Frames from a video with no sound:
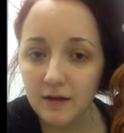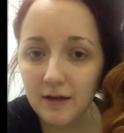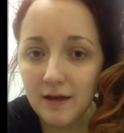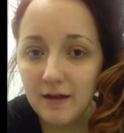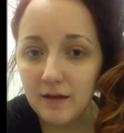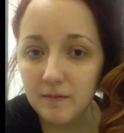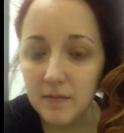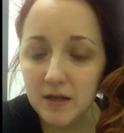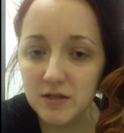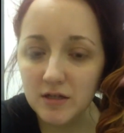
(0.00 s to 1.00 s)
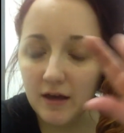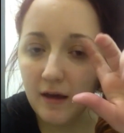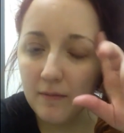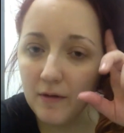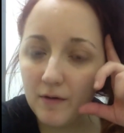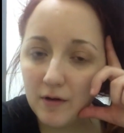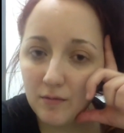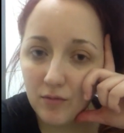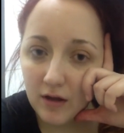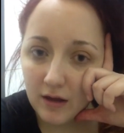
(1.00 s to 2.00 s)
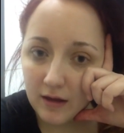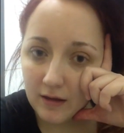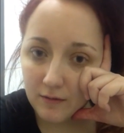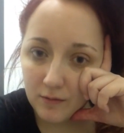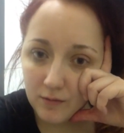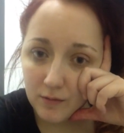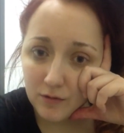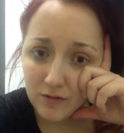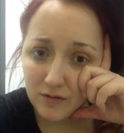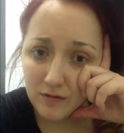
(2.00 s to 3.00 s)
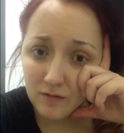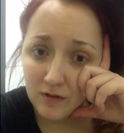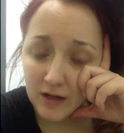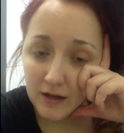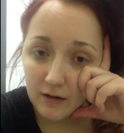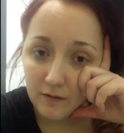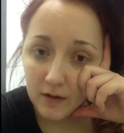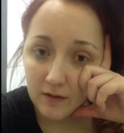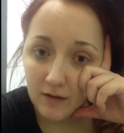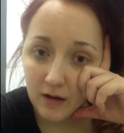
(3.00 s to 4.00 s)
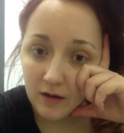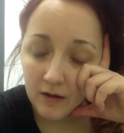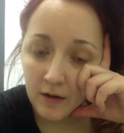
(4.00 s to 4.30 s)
managed to get me one and bring it in, which was really lovely of her.